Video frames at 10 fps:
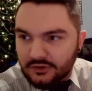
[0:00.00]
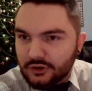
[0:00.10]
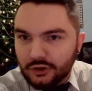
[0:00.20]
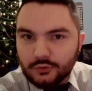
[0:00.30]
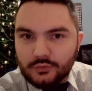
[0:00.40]

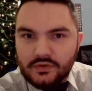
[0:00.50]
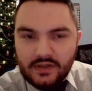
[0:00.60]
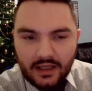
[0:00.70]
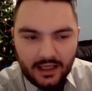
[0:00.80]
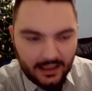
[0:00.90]

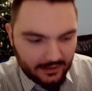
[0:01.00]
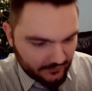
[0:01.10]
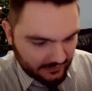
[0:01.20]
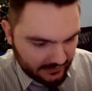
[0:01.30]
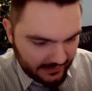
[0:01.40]
concludes
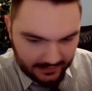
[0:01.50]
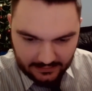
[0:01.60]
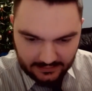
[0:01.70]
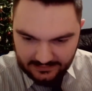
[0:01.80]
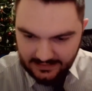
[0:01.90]
the
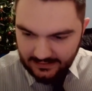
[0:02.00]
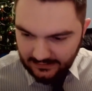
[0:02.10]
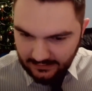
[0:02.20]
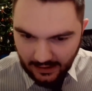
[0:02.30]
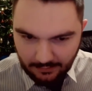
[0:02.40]

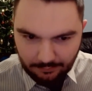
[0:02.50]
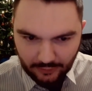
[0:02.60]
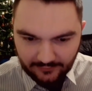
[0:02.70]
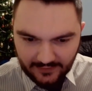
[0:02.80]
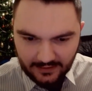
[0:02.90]
daily
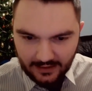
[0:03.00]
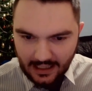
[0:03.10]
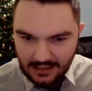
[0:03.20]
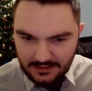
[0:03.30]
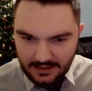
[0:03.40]
briefing,
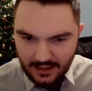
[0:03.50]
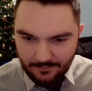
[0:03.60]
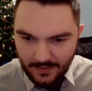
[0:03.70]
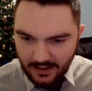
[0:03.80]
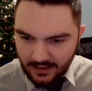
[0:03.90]
and
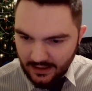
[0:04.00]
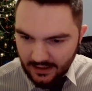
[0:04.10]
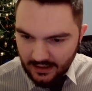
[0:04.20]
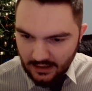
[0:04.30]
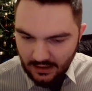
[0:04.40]

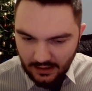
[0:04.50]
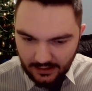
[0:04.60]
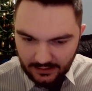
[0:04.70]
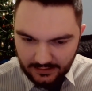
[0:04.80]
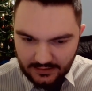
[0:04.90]

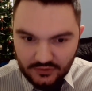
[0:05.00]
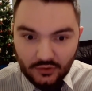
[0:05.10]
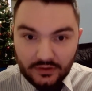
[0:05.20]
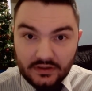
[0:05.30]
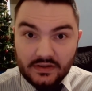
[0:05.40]
yes,
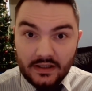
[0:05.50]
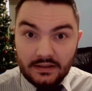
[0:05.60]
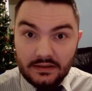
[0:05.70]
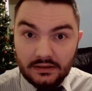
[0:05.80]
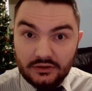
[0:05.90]
join us
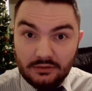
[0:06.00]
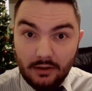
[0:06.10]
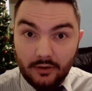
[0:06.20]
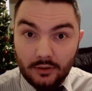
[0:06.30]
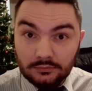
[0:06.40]

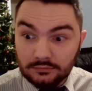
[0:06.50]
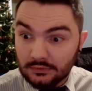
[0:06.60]
tomorrow.